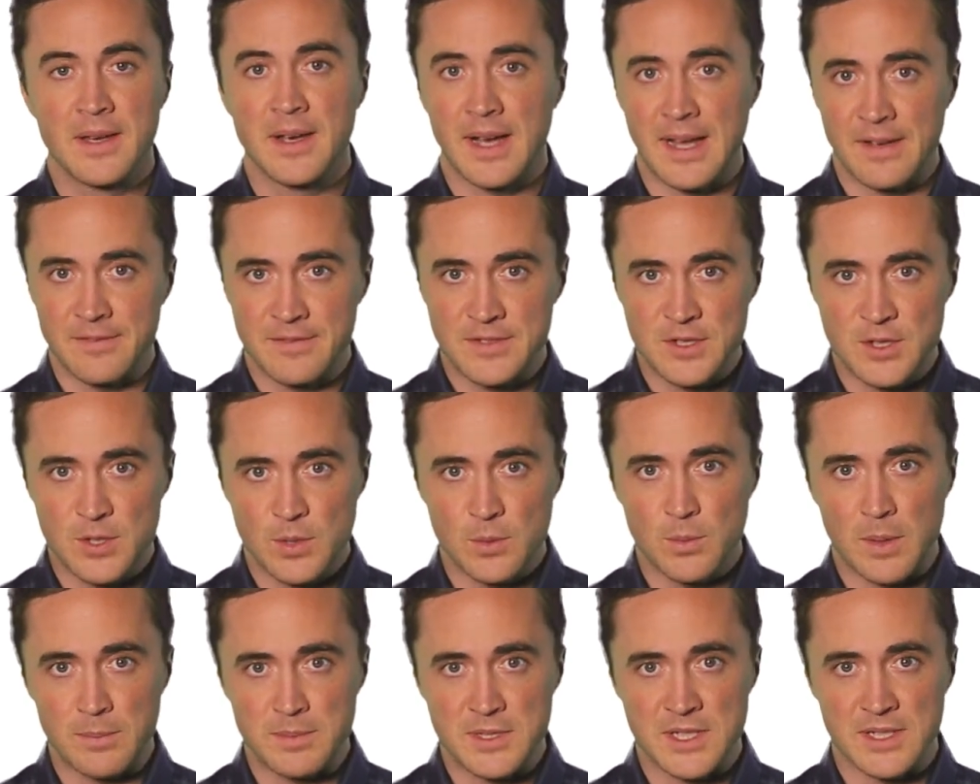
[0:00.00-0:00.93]
I have
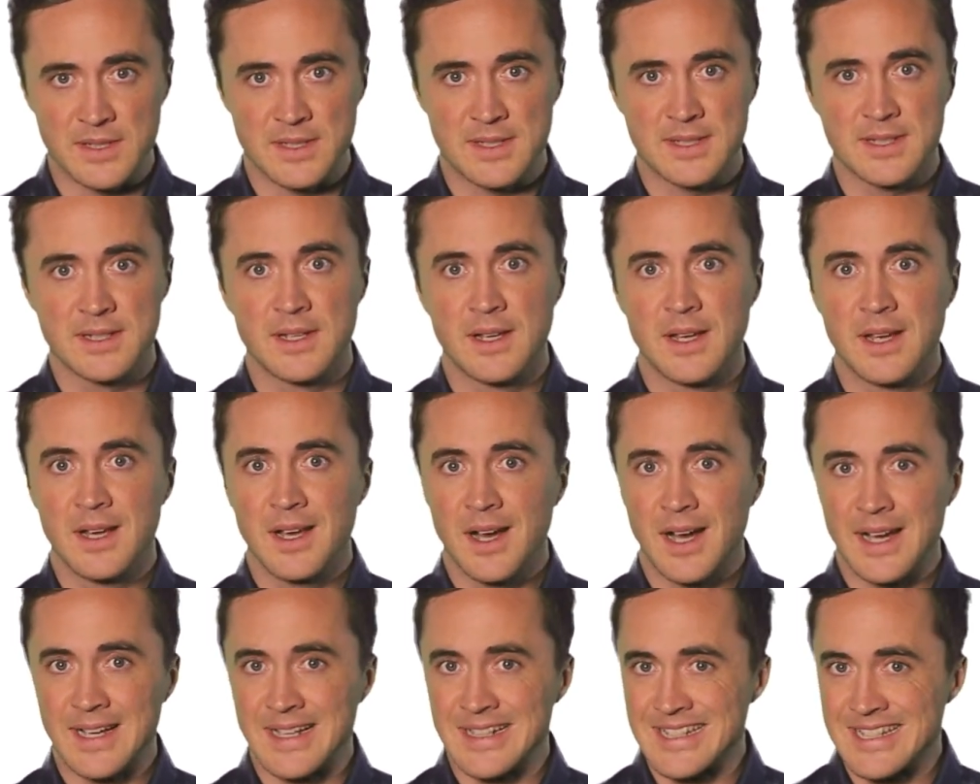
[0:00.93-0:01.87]
two options.
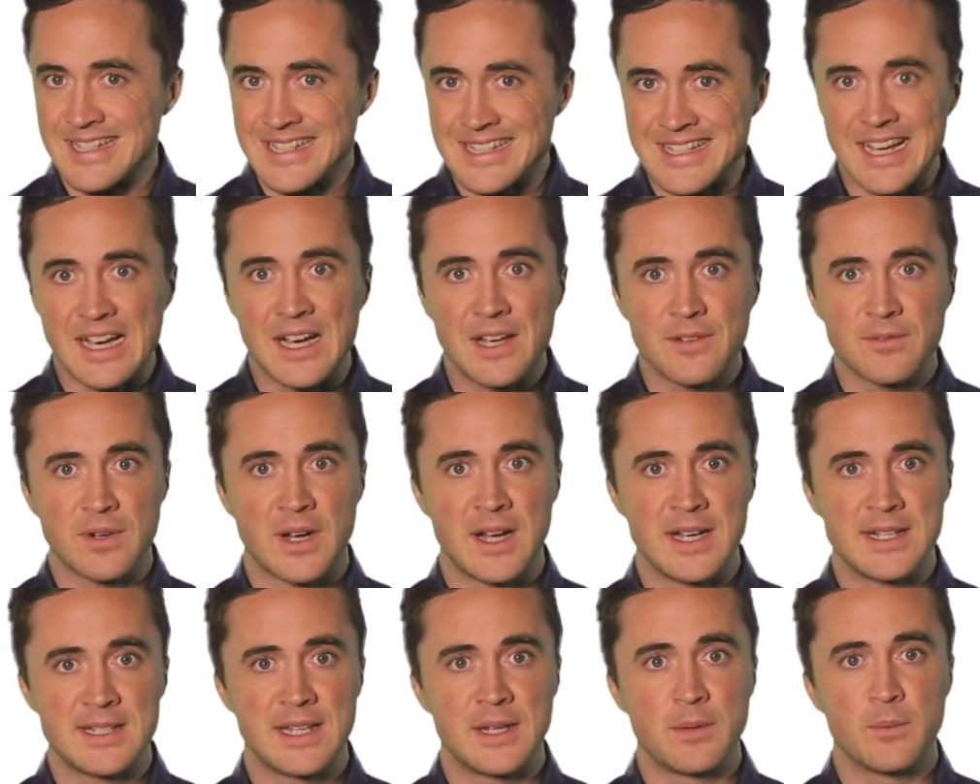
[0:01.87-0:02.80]
I can start
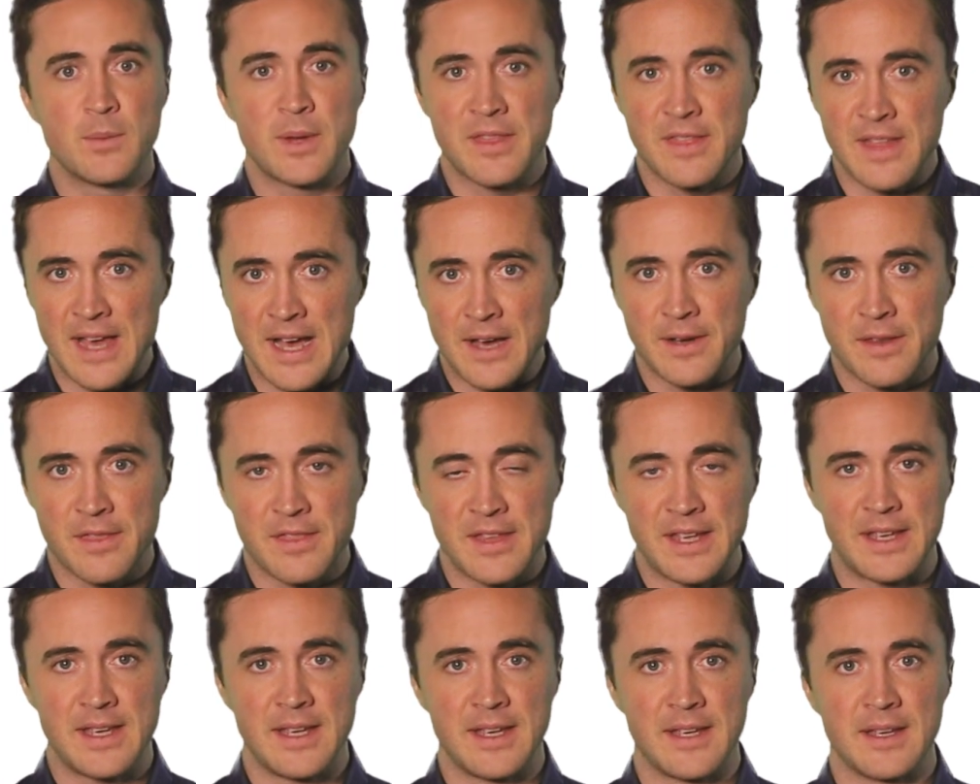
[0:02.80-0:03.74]
writing without
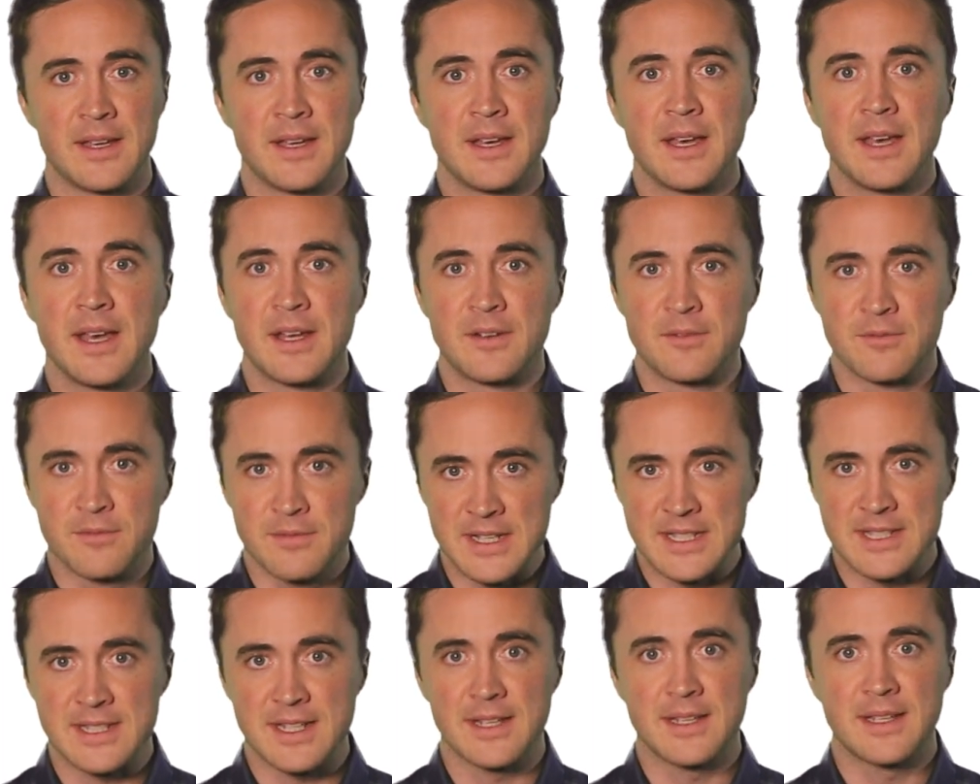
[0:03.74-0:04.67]
thinking and
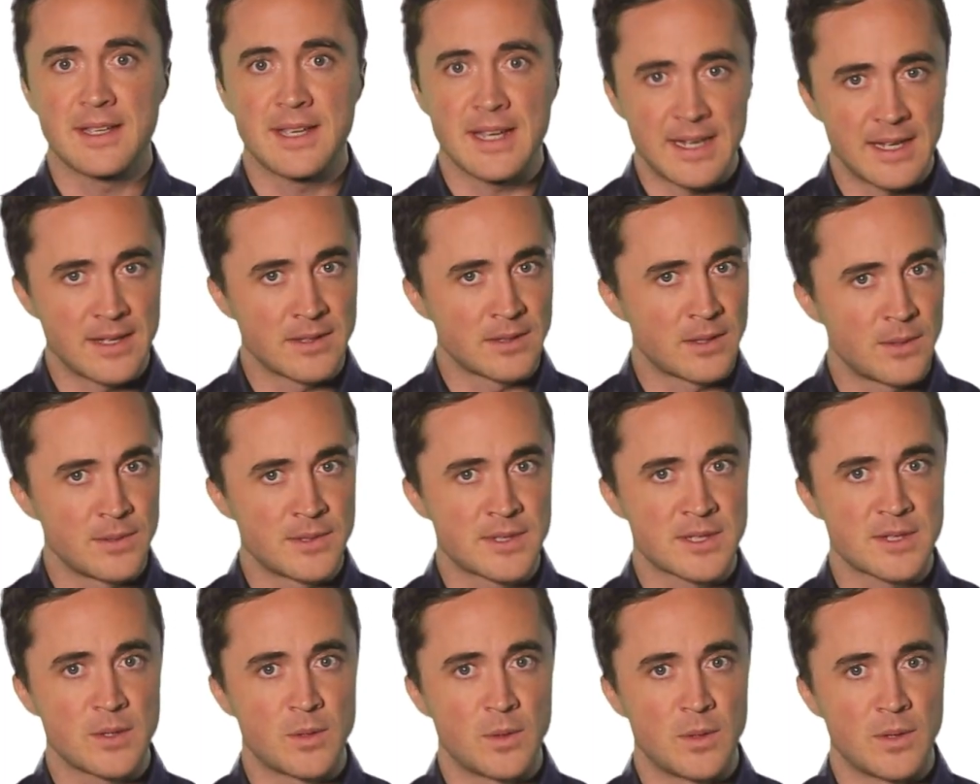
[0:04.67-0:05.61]
risk getting a low
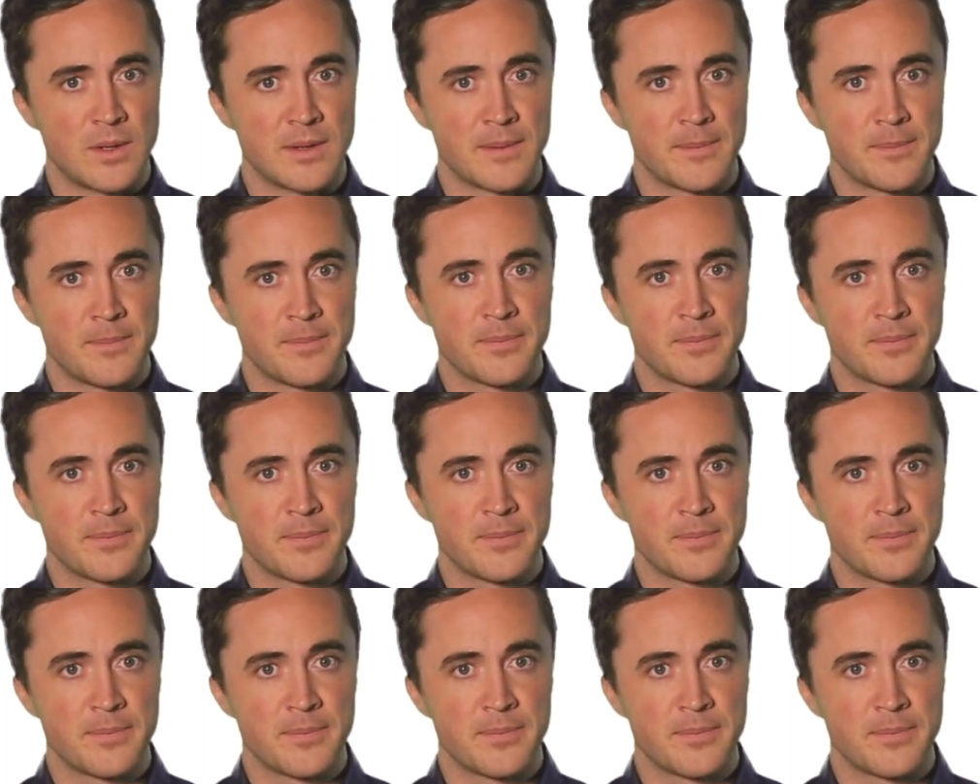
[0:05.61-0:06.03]
score.